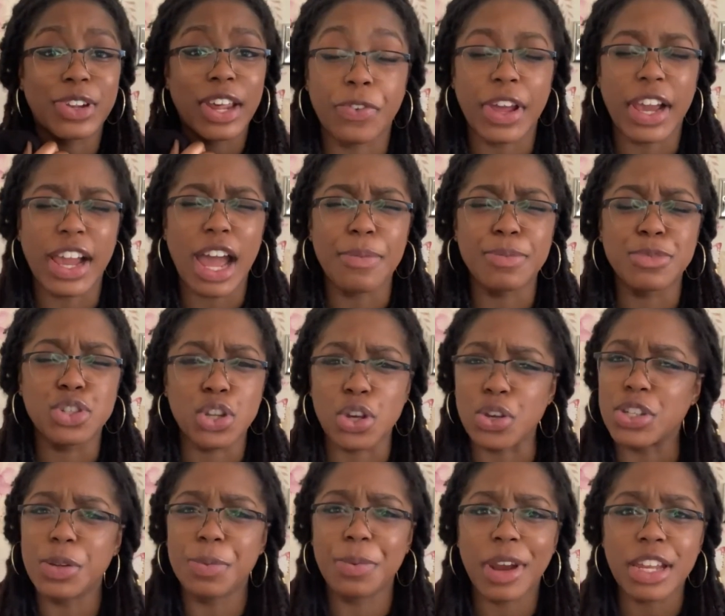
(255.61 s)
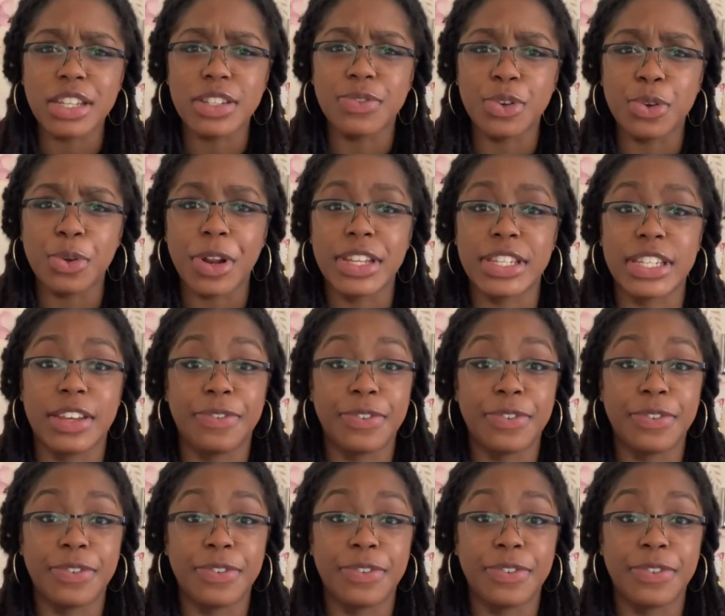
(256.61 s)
Like, I'm so surprised at the quality.